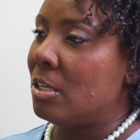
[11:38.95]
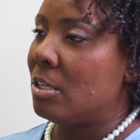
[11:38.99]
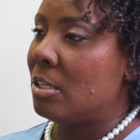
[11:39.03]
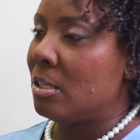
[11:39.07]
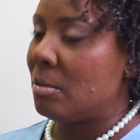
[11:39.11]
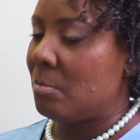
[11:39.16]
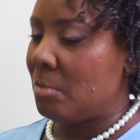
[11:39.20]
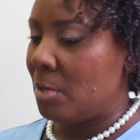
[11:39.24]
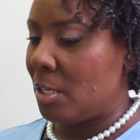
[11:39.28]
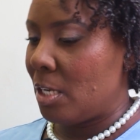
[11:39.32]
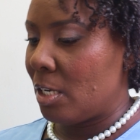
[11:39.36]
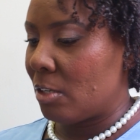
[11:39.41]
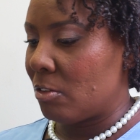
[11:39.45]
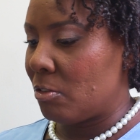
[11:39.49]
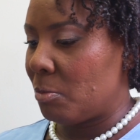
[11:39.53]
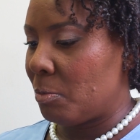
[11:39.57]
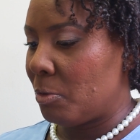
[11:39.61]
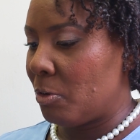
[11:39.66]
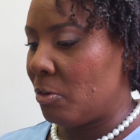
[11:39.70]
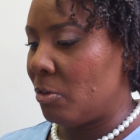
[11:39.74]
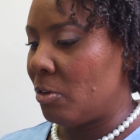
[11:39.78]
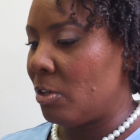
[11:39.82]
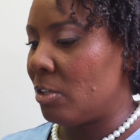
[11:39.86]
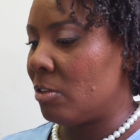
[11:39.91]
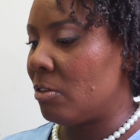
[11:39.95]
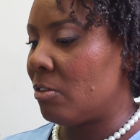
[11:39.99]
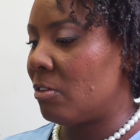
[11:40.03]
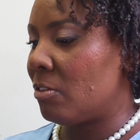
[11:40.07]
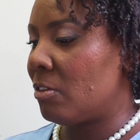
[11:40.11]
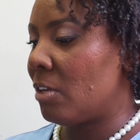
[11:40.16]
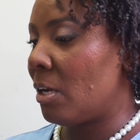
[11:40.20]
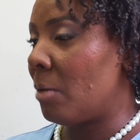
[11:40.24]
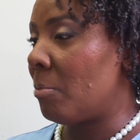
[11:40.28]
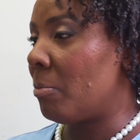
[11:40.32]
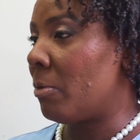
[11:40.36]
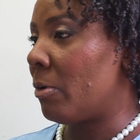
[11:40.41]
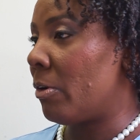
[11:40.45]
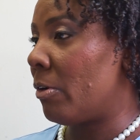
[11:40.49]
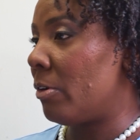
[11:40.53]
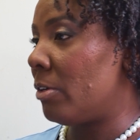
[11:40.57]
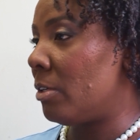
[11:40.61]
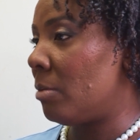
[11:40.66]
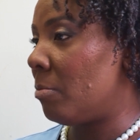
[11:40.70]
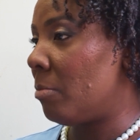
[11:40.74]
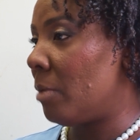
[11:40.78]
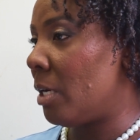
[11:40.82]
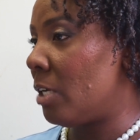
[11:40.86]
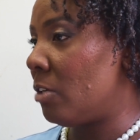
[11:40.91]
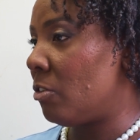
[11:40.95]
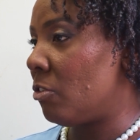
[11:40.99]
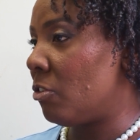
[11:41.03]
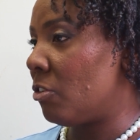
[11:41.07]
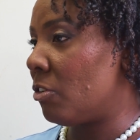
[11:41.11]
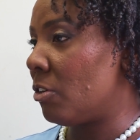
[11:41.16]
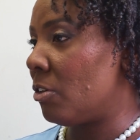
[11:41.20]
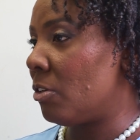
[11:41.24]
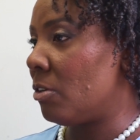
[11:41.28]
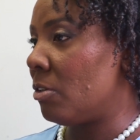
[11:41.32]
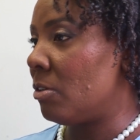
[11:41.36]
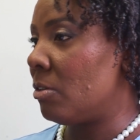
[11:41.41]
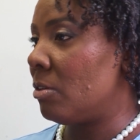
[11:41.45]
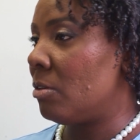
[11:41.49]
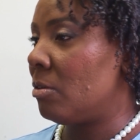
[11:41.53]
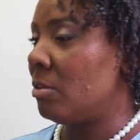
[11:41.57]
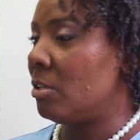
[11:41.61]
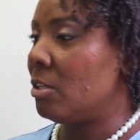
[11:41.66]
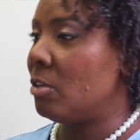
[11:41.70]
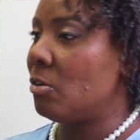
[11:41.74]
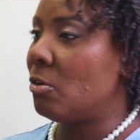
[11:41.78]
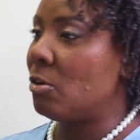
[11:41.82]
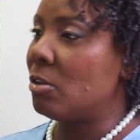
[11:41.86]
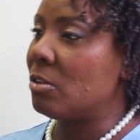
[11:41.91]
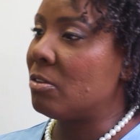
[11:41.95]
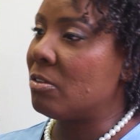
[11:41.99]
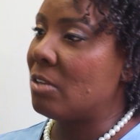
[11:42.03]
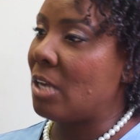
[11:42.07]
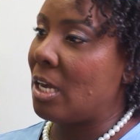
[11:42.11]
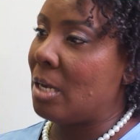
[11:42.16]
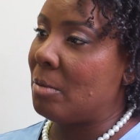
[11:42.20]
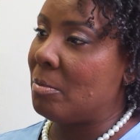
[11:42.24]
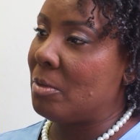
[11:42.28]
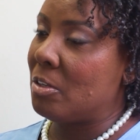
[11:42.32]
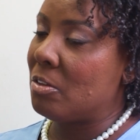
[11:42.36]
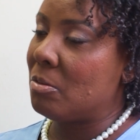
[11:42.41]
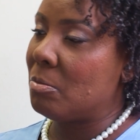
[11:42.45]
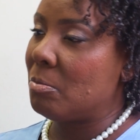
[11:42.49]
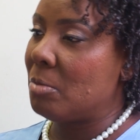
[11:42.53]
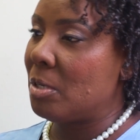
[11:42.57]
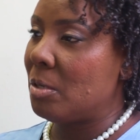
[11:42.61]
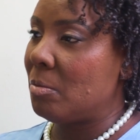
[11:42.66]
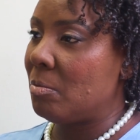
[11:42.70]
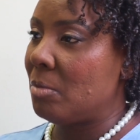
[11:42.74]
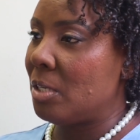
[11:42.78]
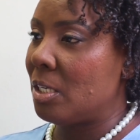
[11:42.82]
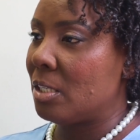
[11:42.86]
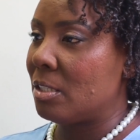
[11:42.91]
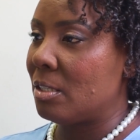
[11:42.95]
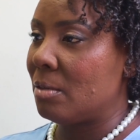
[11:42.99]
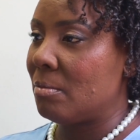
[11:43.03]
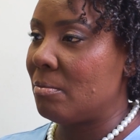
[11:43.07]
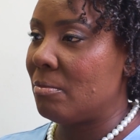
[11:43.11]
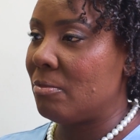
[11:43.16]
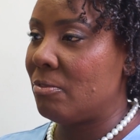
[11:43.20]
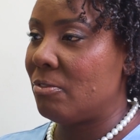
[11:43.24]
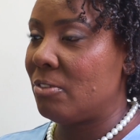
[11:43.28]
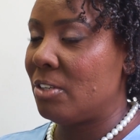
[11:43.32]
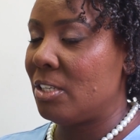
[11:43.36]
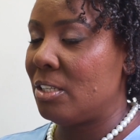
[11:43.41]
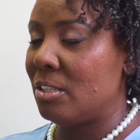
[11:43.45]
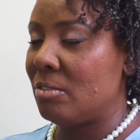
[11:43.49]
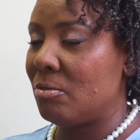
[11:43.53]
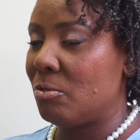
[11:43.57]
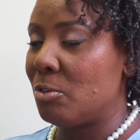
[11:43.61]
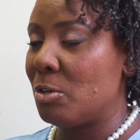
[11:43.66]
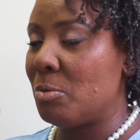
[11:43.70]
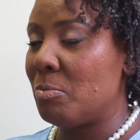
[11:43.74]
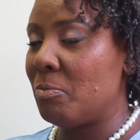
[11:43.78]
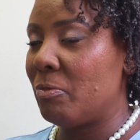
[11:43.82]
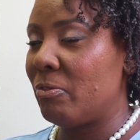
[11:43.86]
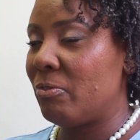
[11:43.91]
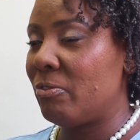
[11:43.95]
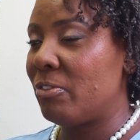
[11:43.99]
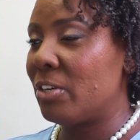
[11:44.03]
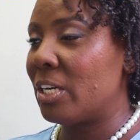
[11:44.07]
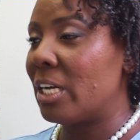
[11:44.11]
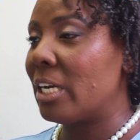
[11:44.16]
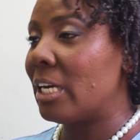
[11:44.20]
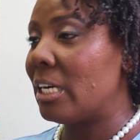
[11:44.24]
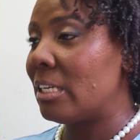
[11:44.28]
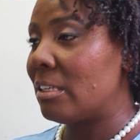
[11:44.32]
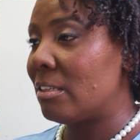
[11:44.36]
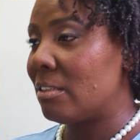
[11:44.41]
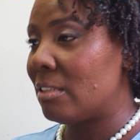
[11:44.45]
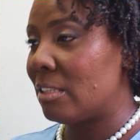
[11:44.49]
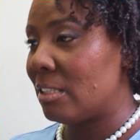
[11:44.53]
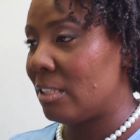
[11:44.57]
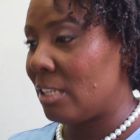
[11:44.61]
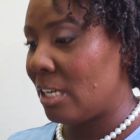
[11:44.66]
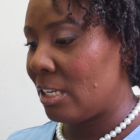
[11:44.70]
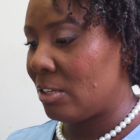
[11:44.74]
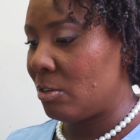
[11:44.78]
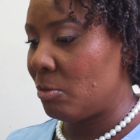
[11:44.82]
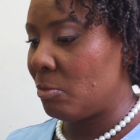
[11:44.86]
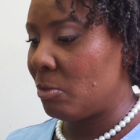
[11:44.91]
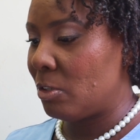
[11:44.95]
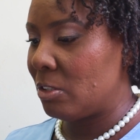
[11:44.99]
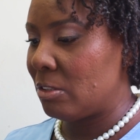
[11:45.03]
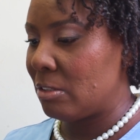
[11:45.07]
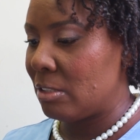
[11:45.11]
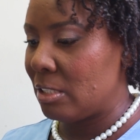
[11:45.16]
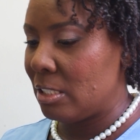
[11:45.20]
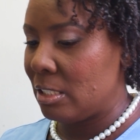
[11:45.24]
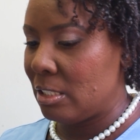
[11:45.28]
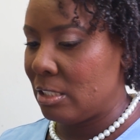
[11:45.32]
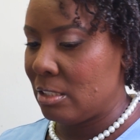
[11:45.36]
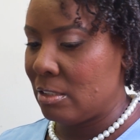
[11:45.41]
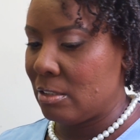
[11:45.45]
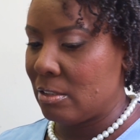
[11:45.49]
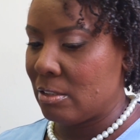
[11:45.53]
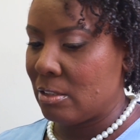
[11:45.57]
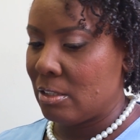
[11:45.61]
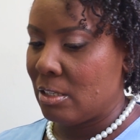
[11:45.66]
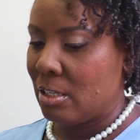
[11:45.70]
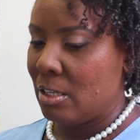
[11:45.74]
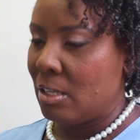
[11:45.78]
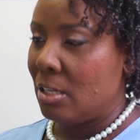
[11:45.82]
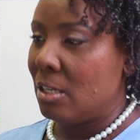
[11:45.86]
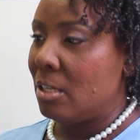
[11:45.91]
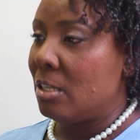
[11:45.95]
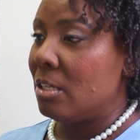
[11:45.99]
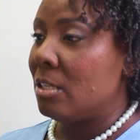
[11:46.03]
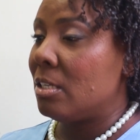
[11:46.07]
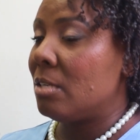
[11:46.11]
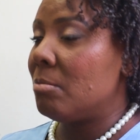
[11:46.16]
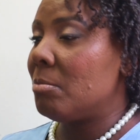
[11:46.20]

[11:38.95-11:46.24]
They may experience temporary dementia. The Alzheimer's may make them forget that they want to eat. They